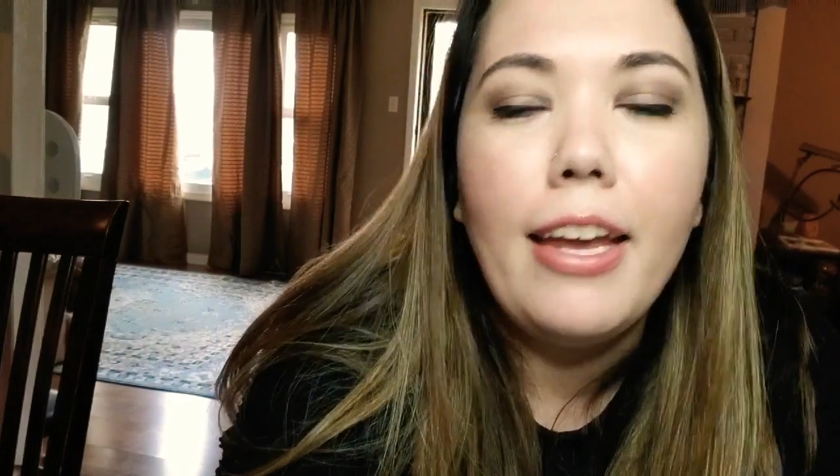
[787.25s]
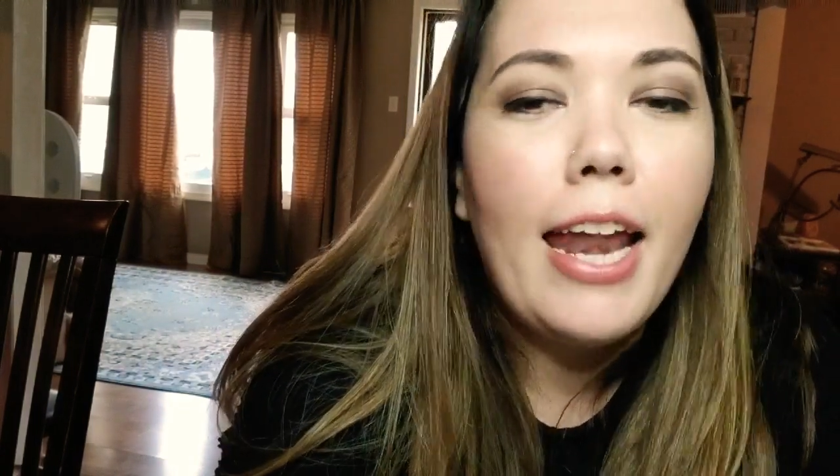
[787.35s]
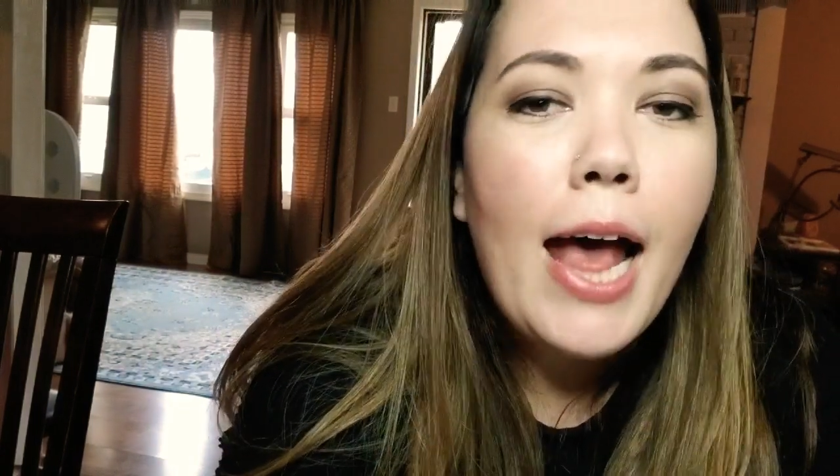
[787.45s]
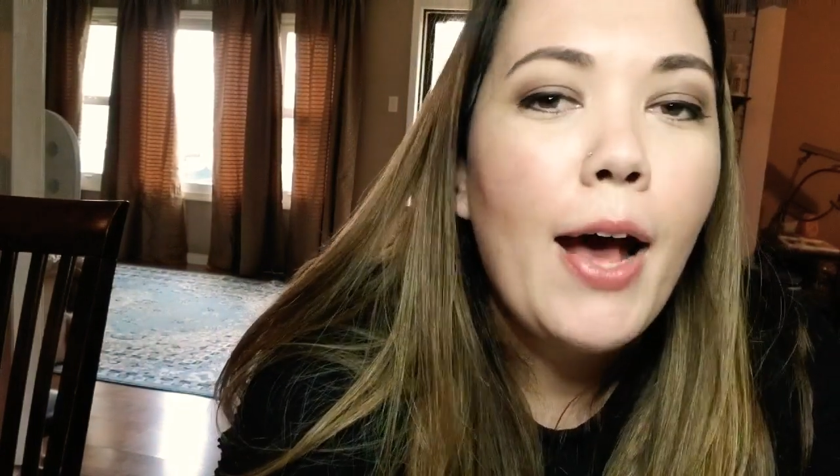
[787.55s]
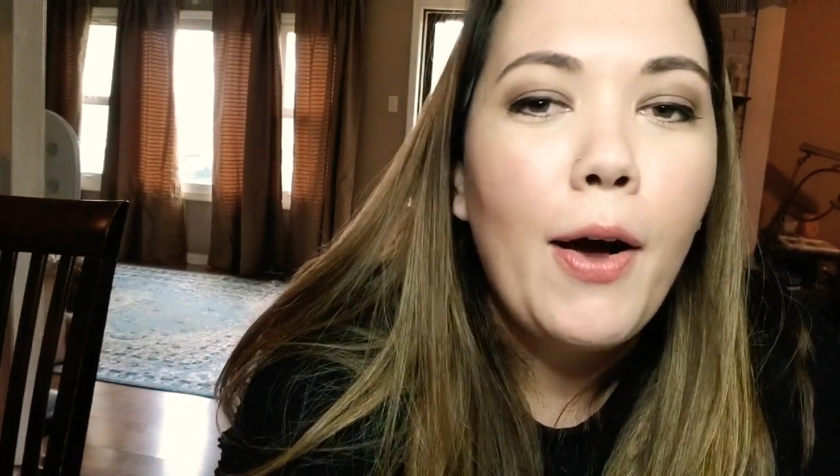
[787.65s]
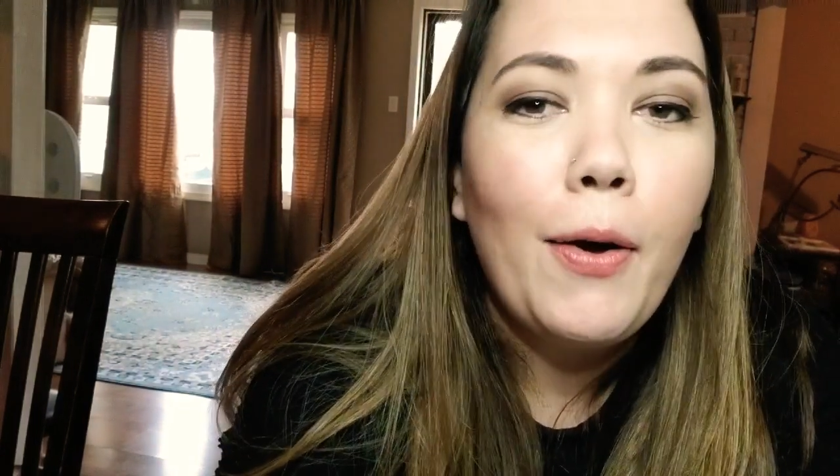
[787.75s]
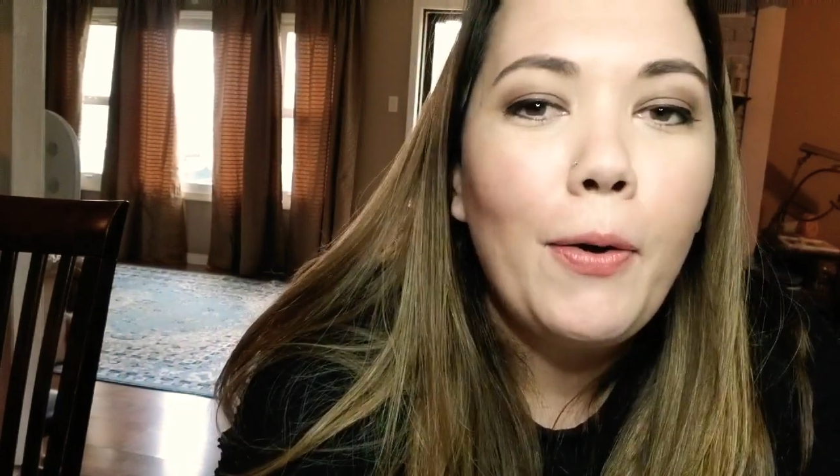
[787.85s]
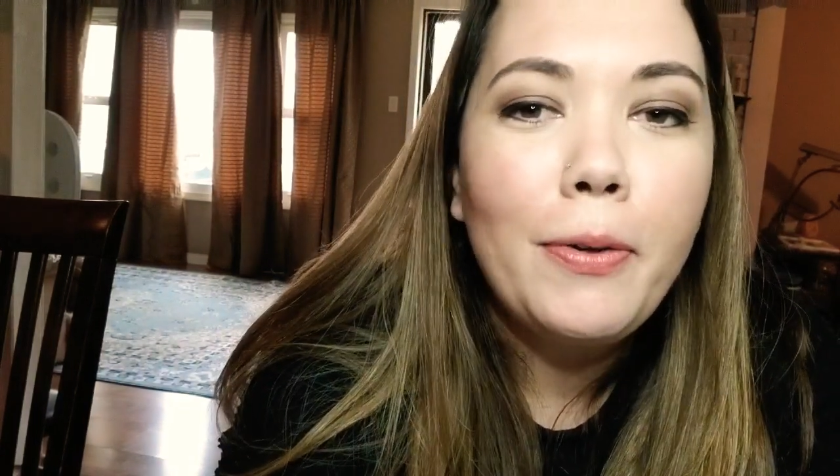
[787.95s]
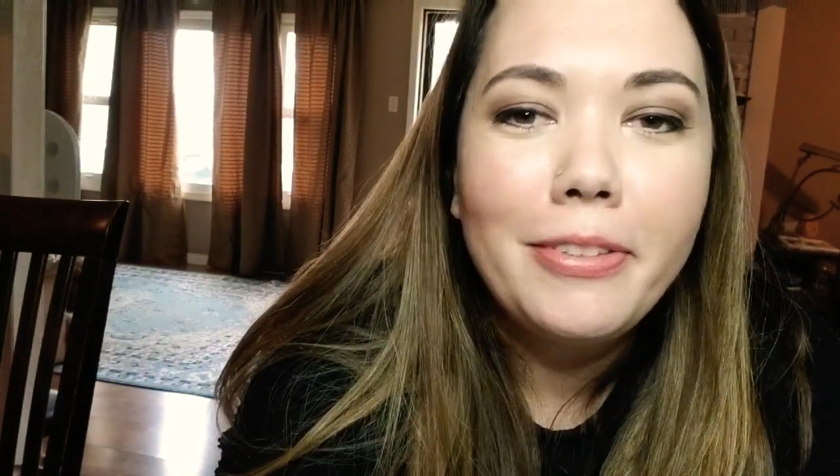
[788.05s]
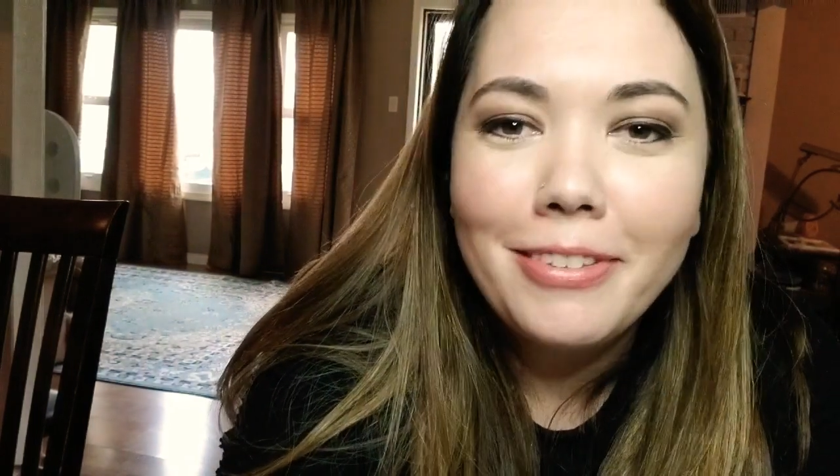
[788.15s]
you
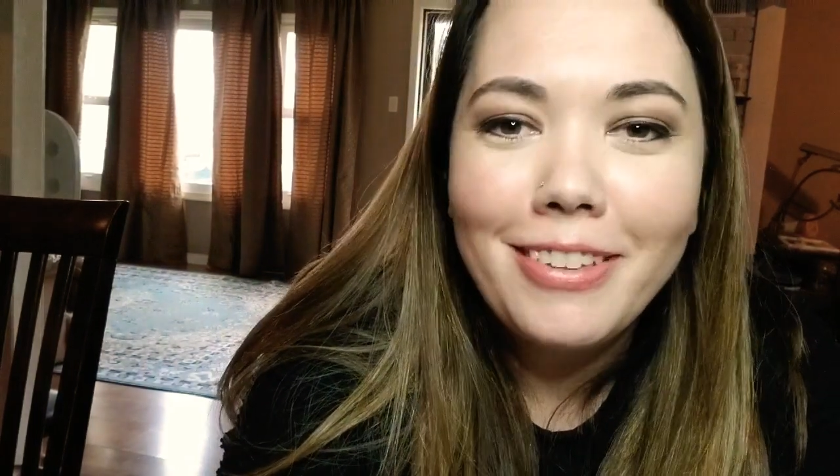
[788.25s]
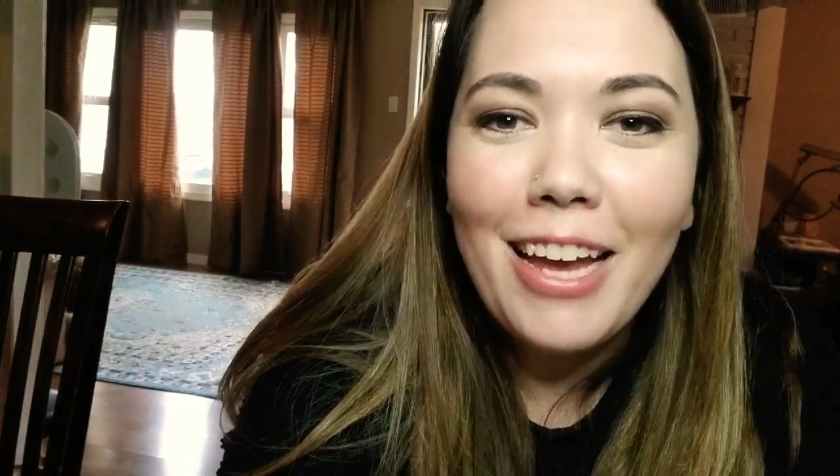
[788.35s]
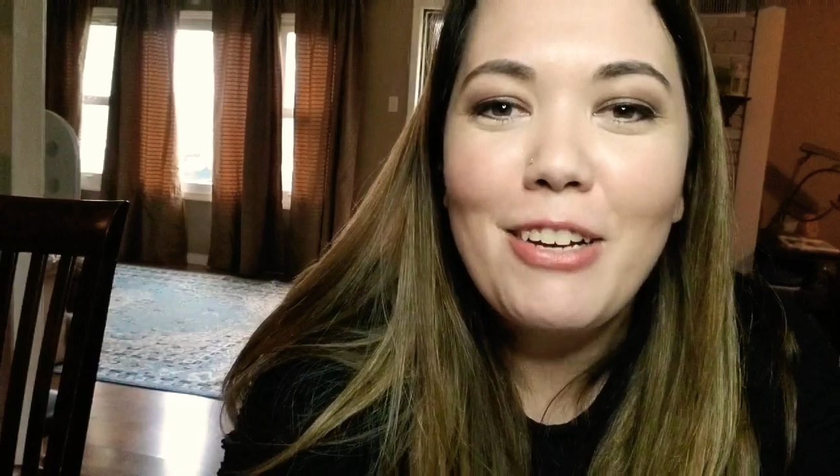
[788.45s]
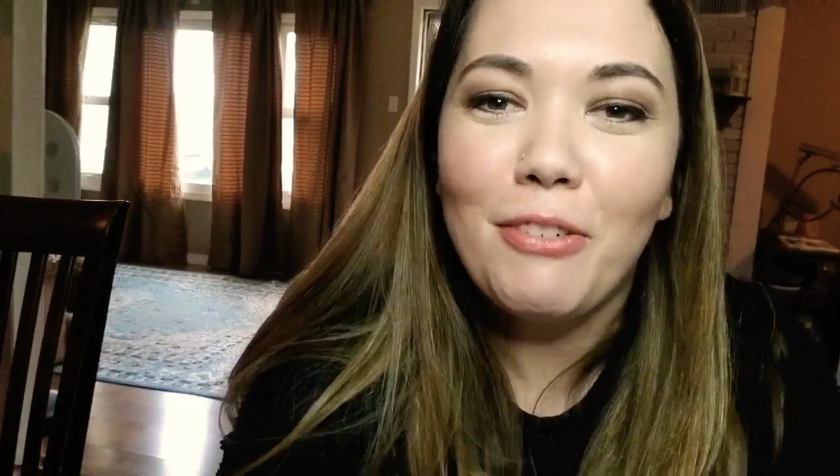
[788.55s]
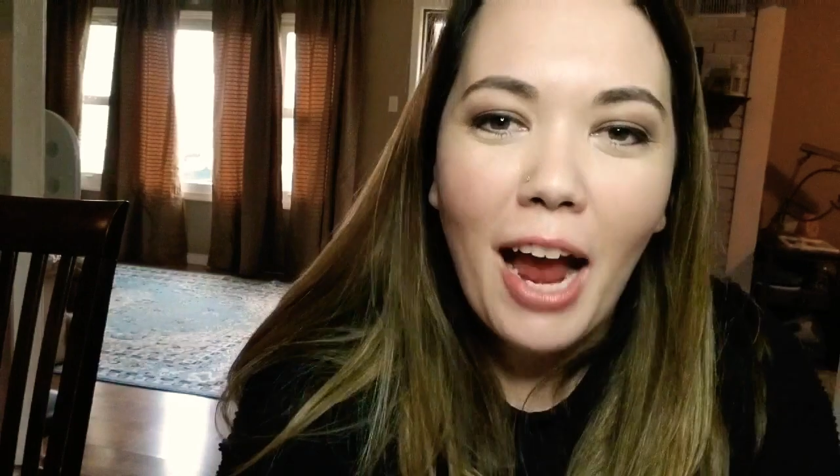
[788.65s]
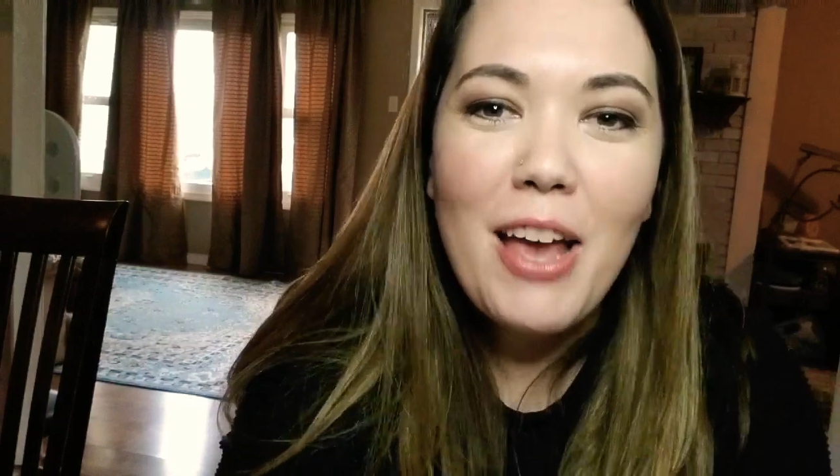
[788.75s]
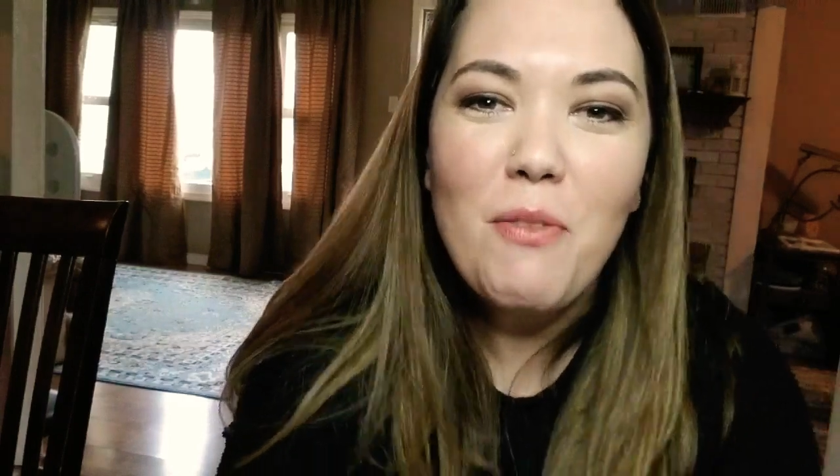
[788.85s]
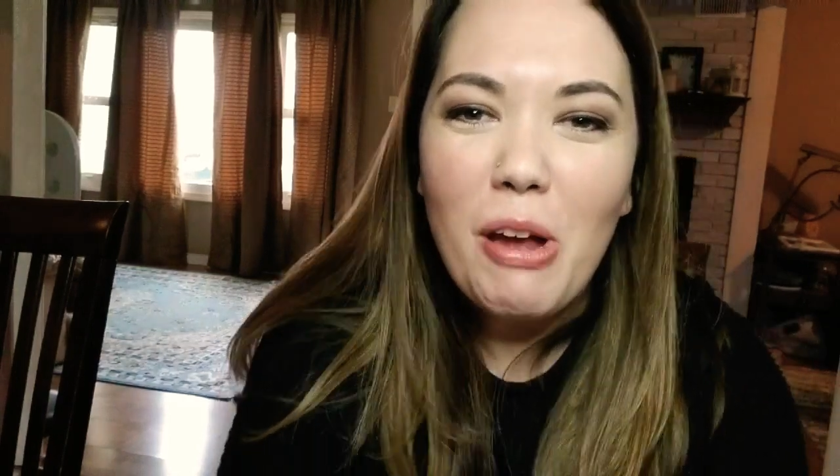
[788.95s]
know, like right